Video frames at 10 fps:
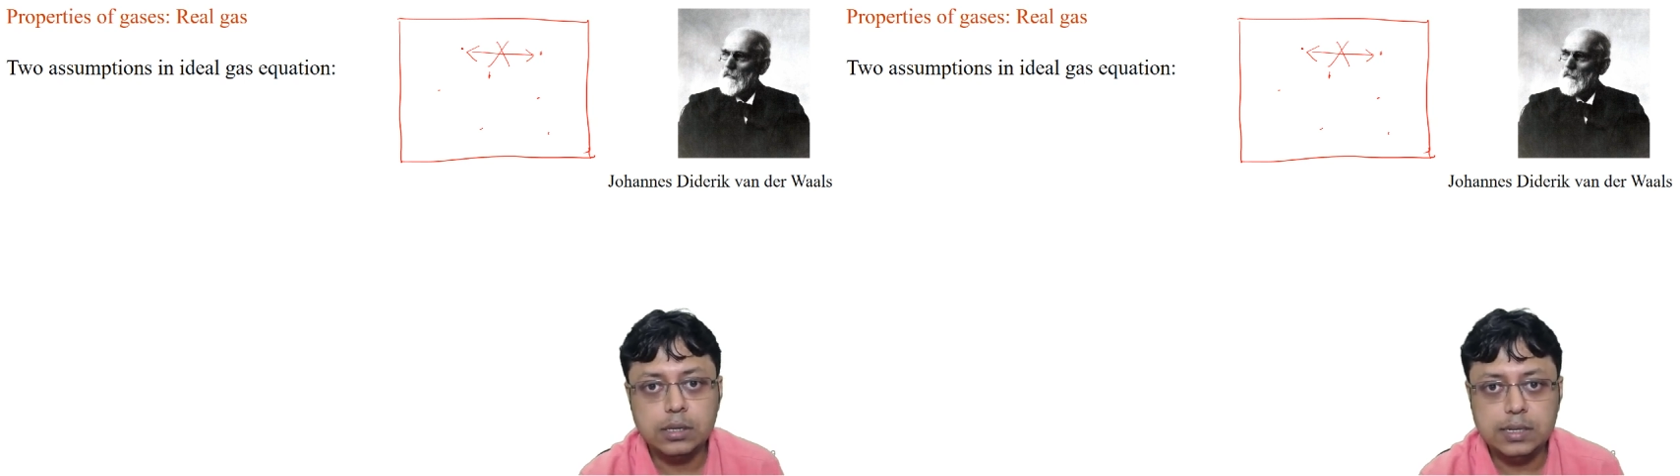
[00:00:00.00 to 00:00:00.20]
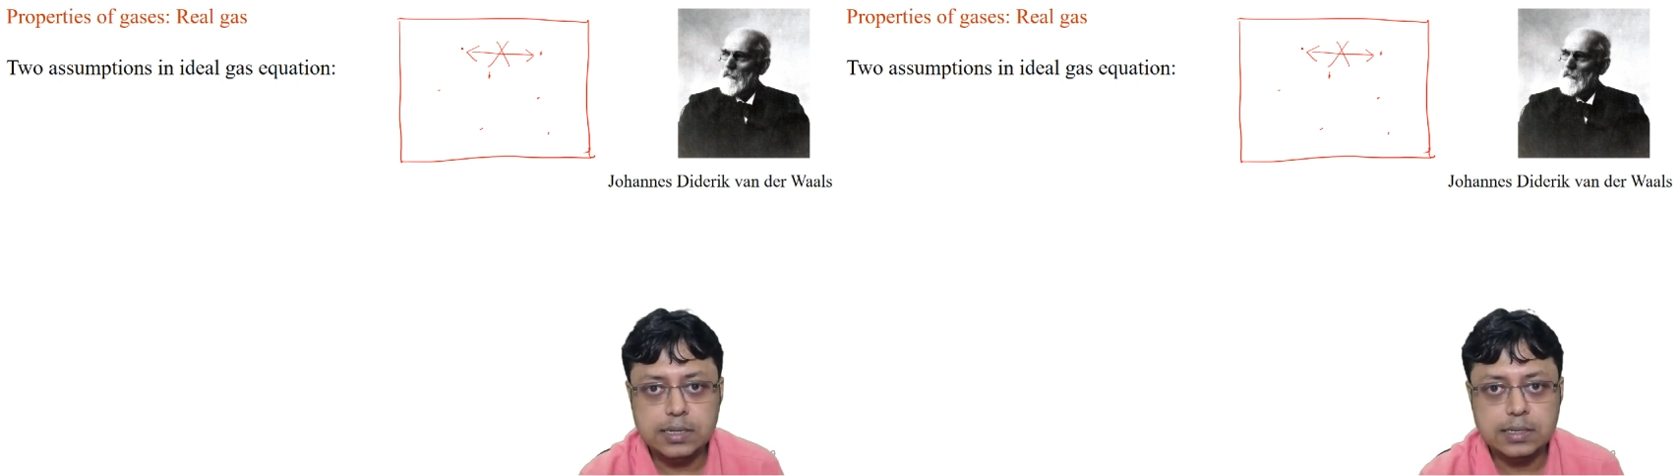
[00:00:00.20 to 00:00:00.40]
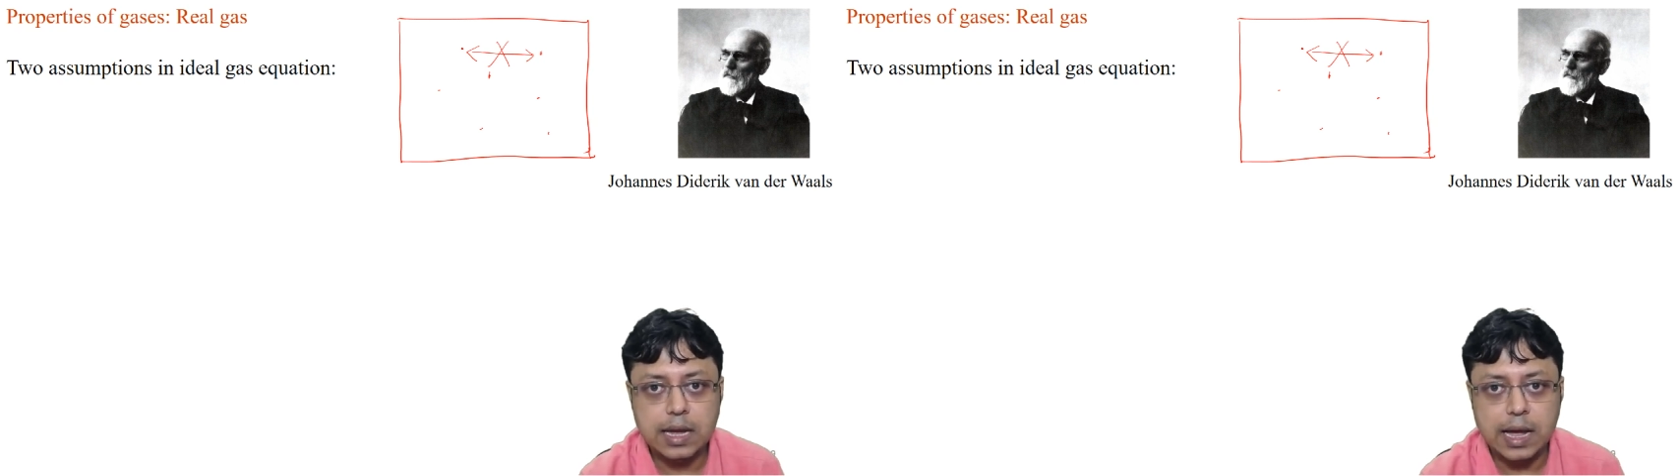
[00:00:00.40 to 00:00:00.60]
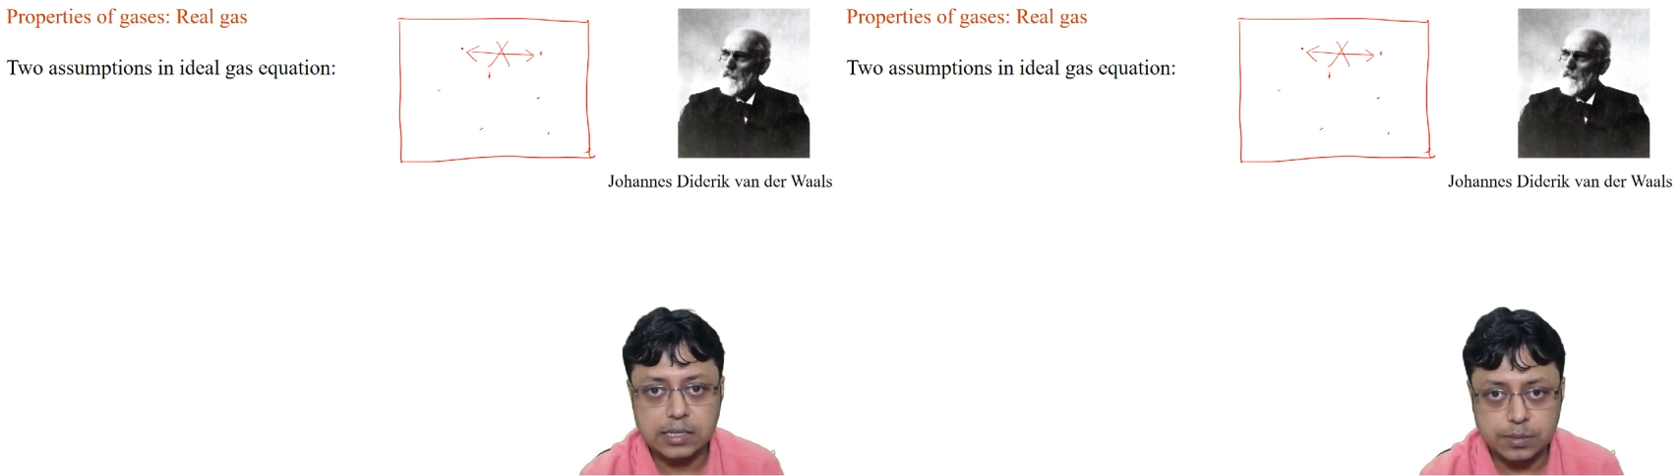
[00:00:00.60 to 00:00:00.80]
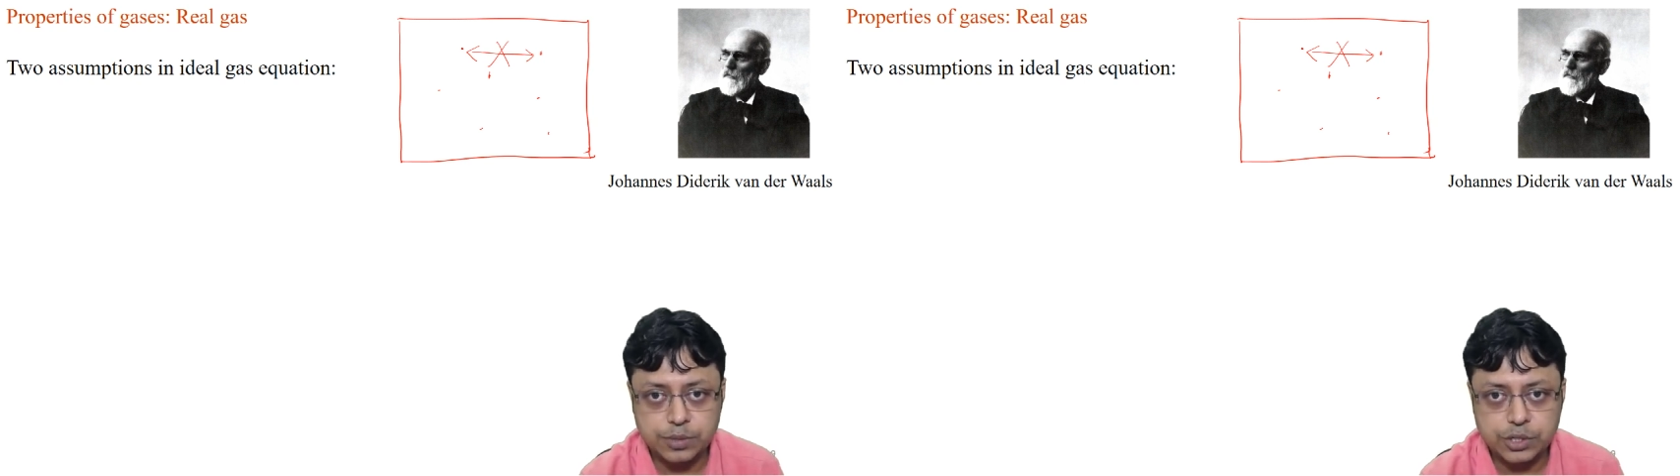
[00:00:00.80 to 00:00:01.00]
these
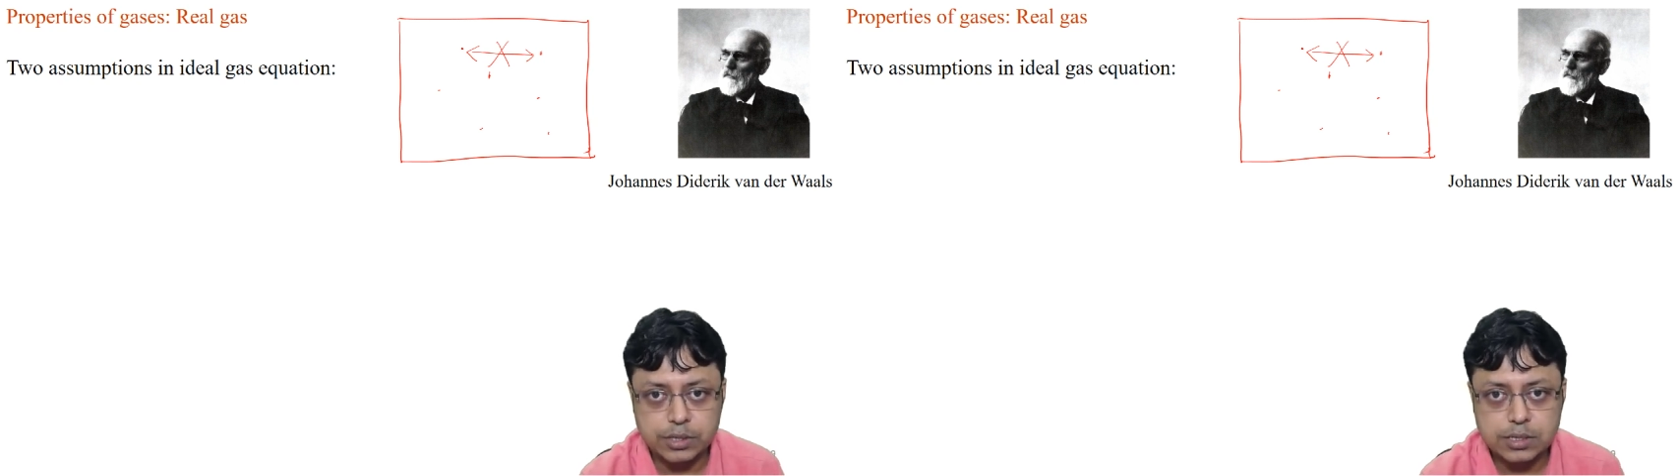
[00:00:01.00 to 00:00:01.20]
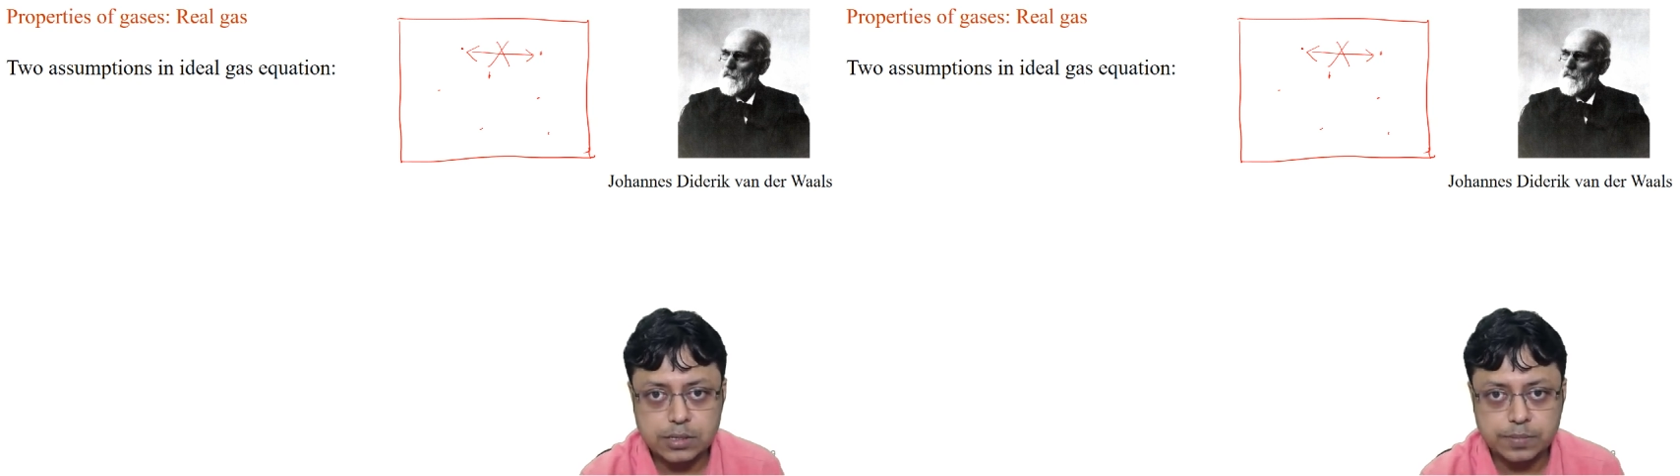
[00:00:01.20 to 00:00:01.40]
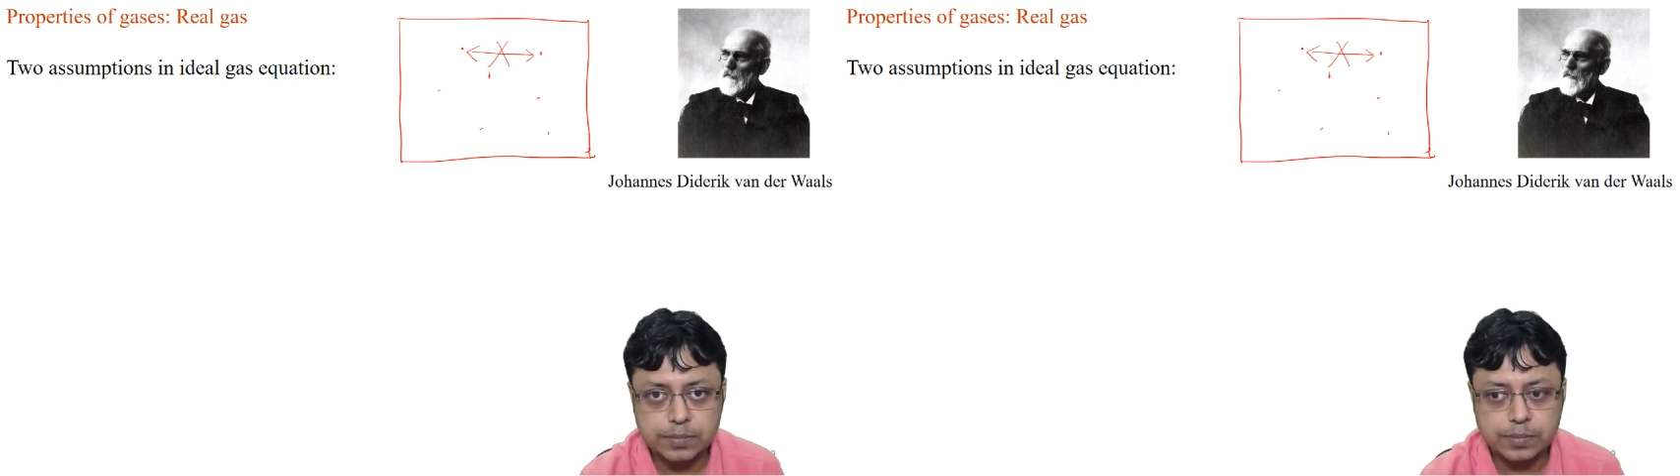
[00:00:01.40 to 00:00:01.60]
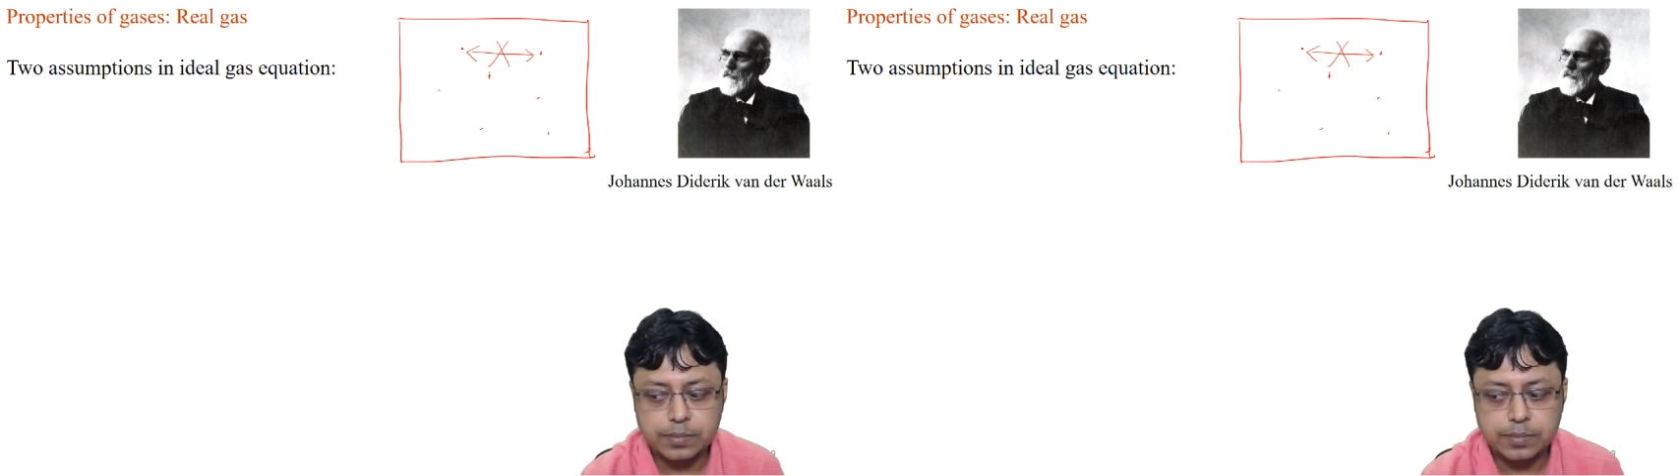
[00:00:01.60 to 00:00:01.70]
assumptions.